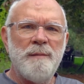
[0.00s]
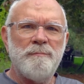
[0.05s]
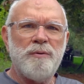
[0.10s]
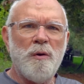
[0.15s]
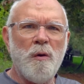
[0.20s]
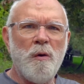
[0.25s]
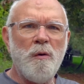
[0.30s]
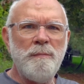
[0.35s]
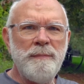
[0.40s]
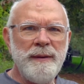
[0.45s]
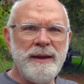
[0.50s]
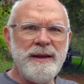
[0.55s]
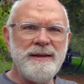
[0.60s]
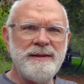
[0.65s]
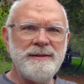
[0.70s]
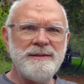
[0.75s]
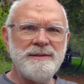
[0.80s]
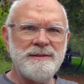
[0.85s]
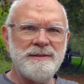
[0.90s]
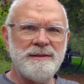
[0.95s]
Pole
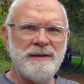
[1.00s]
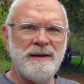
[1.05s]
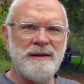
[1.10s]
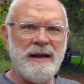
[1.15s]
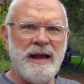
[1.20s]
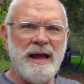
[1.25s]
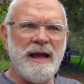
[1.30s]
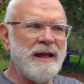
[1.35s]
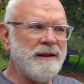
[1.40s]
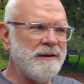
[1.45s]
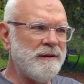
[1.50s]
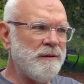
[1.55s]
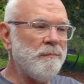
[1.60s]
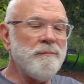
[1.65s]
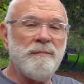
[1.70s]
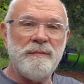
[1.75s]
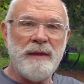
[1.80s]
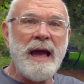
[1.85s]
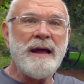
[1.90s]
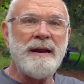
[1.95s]
beans and
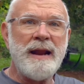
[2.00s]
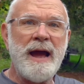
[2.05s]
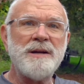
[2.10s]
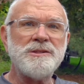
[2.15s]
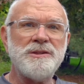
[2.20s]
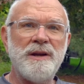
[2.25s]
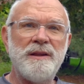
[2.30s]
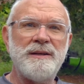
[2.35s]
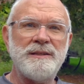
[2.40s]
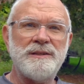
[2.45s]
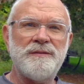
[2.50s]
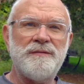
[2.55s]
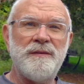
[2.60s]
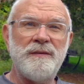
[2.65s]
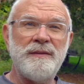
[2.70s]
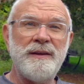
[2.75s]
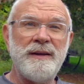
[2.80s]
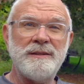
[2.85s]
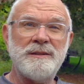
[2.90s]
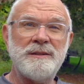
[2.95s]
actually
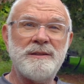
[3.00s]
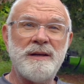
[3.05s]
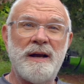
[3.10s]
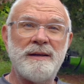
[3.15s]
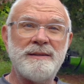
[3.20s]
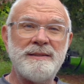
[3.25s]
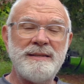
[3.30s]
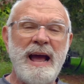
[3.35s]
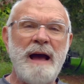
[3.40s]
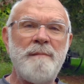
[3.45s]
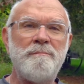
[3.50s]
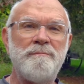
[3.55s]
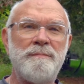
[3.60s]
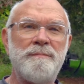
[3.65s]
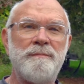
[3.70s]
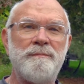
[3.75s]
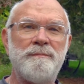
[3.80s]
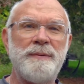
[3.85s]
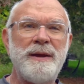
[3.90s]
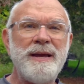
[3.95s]
these snap
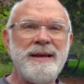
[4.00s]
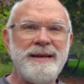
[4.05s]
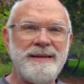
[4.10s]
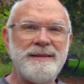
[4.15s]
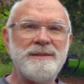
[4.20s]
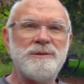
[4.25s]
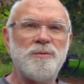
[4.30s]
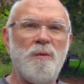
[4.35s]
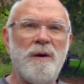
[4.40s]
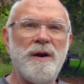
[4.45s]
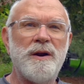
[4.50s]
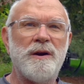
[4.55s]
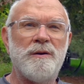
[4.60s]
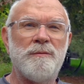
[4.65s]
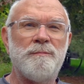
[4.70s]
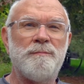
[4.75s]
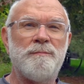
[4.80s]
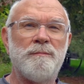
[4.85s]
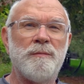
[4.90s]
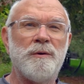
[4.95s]
peas want to
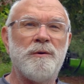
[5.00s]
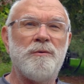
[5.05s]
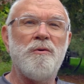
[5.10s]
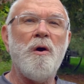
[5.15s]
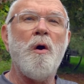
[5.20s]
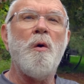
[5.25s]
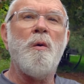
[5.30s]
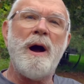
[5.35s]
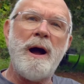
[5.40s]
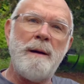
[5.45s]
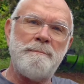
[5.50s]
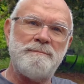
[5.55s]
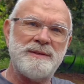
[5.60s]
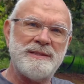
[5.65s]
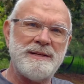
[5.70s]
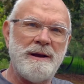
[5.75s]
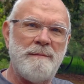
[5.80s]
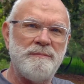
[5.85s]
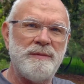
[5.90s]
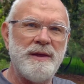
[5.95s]
grow up
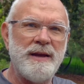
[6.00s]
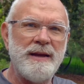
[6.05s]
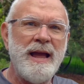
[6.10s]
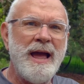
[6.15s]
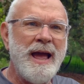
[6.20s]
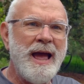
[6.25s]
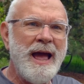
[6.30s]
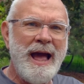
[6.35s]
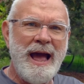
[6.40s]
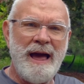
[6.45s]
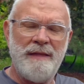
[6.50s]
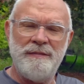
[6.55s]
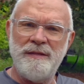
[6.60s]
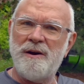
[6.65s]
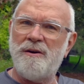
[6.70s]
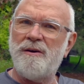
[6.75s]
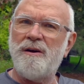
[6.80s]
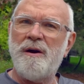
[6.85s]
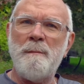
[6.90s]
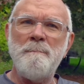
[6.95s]
something, and
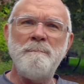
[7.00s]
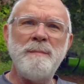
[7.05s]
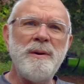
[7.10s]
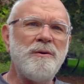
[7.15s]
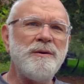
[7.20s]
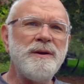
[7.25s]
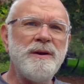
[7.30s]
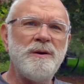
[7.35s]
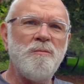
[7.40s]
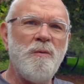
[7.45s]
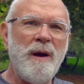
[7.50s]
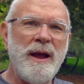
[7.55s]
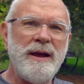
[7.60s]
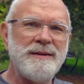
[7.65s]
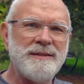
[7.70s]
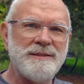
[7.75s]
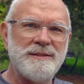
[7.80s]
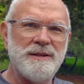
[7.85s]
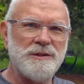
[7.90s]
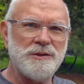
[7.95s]
there are a million
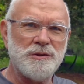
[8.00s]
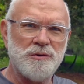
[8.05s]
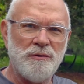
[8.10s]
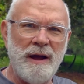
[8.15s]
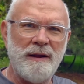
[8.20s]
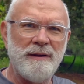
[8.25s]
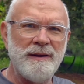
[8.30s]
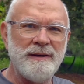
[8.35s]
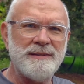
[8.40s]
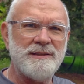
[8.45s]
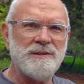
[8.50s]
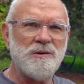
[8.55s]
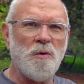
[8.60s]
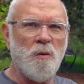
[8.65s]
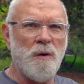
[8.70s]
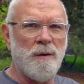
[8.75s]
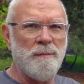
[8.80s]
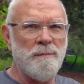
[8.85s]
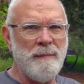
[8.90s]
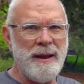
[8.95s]
ways to trellis
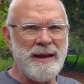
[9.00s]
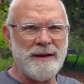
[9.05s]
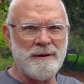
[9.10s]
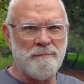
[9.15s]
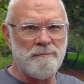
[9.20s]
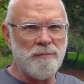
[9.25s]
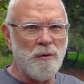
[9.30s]
or make a